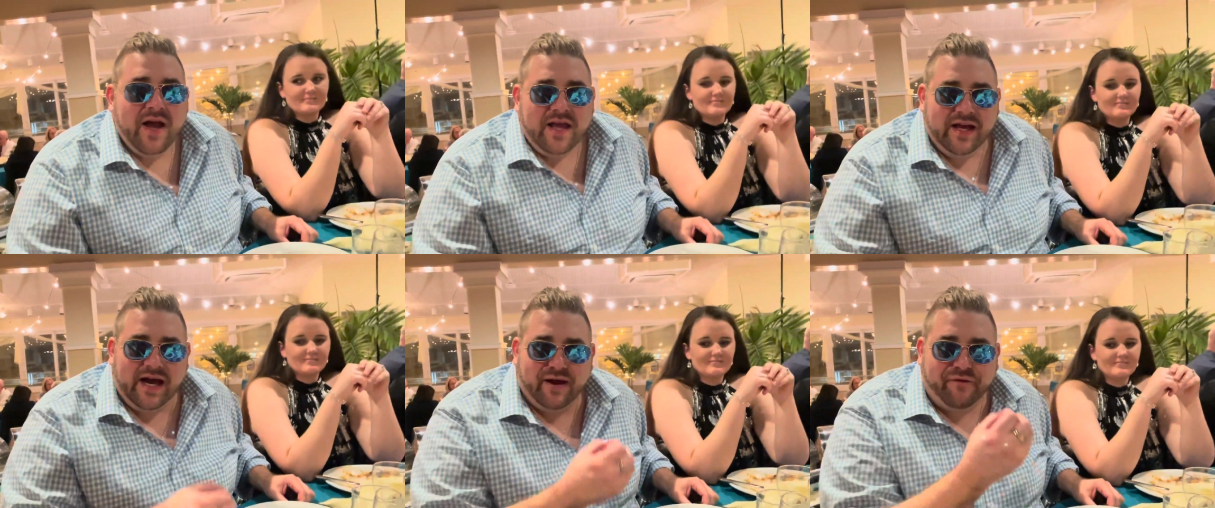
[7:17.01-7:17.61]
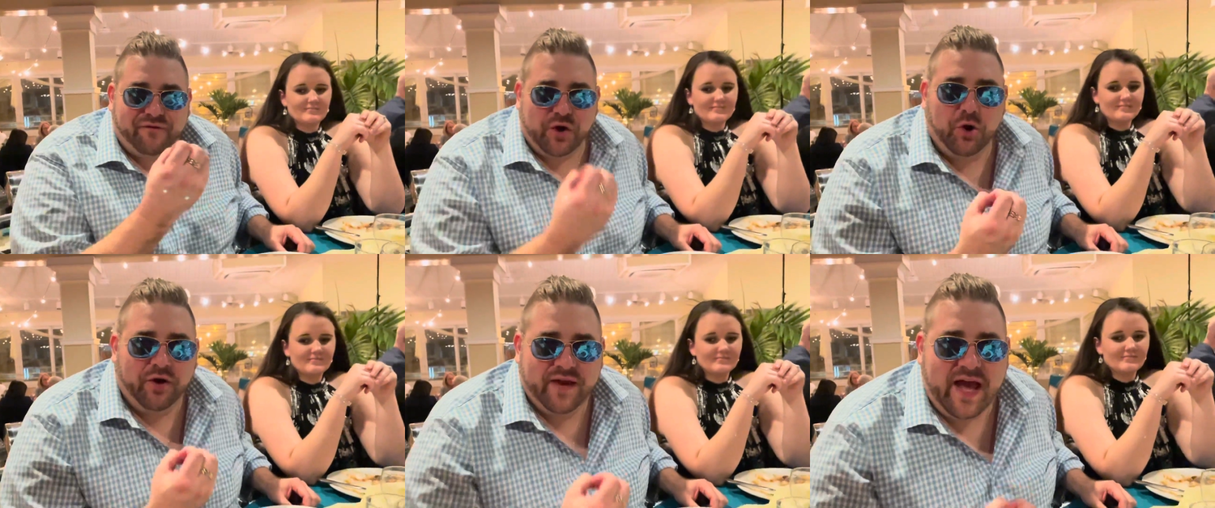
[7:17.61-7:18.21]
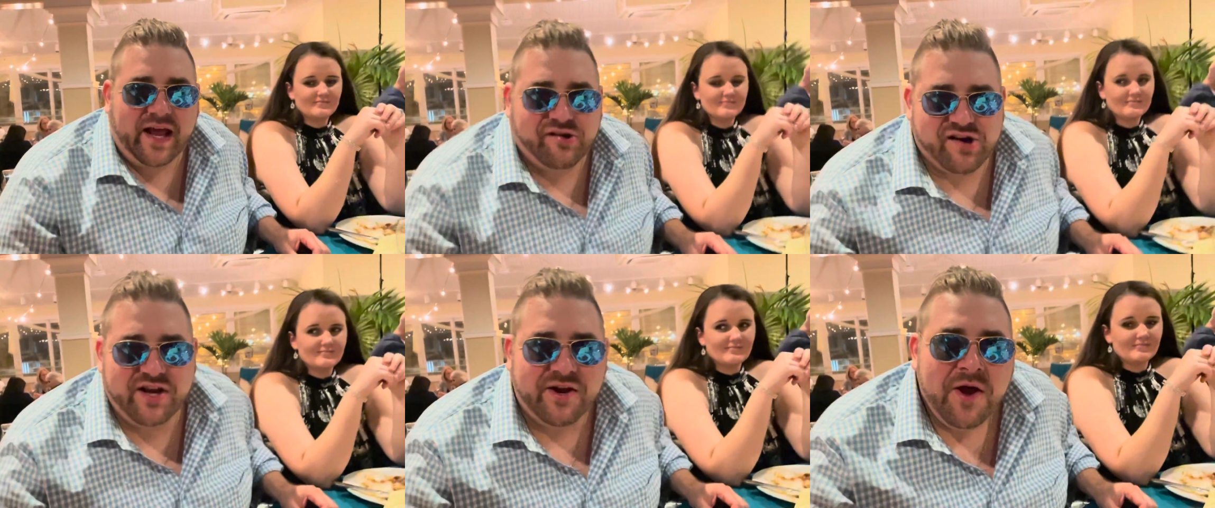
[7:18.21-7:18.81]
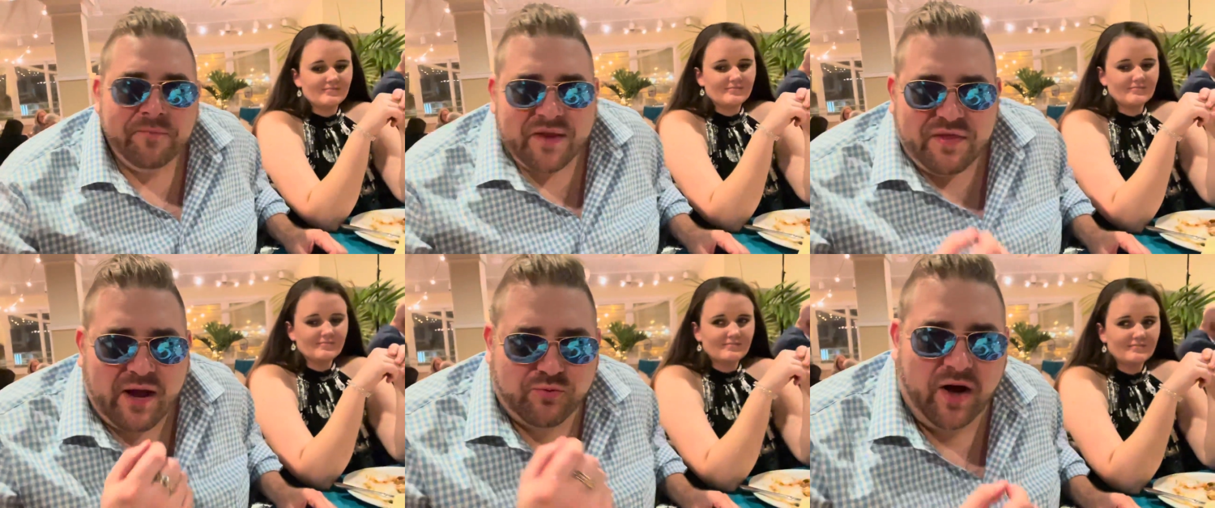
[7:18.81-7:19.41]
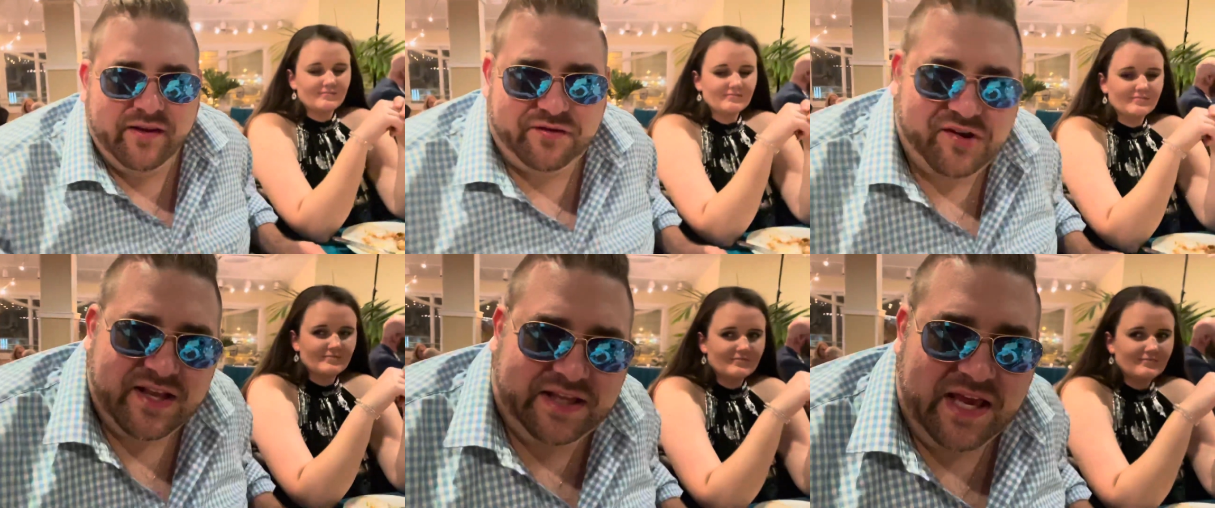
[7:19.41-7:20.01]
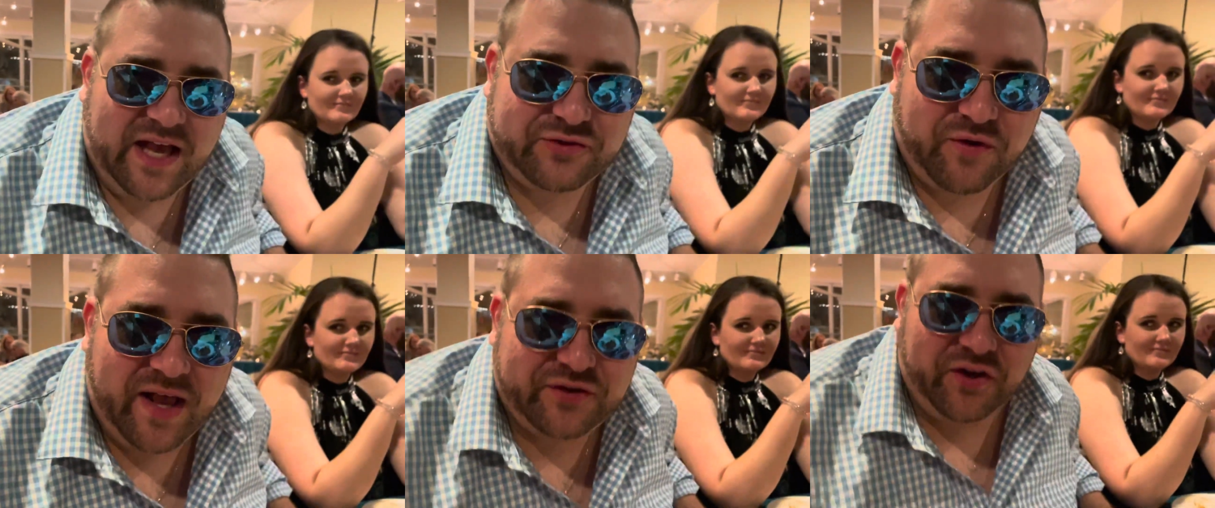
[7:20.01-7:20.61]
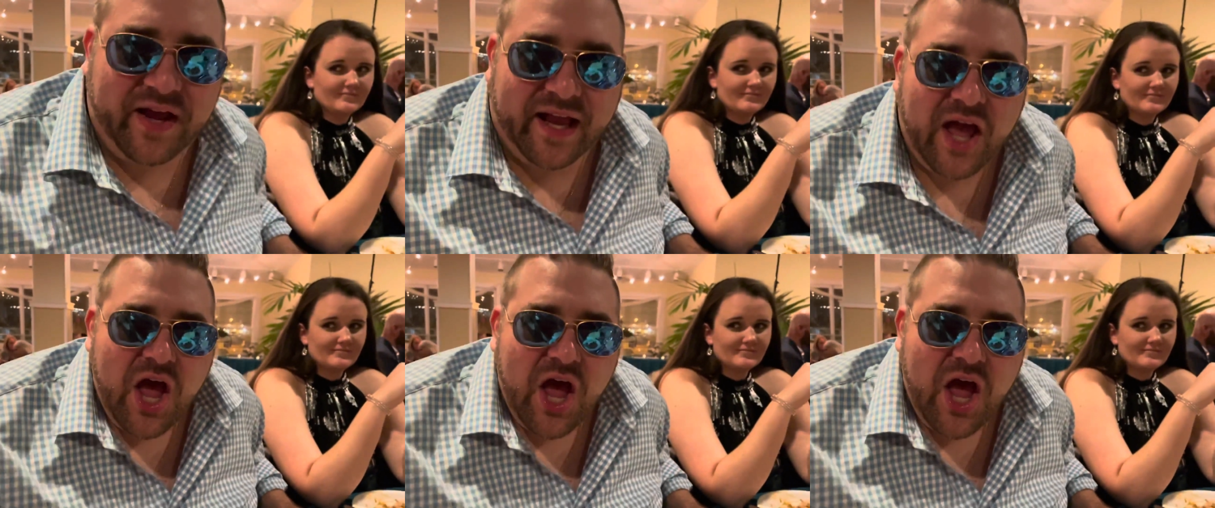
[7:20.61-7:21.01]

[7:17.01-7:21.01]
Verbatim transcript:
Speaker 1: You gotta fuel the engine that runs BTS wrestling.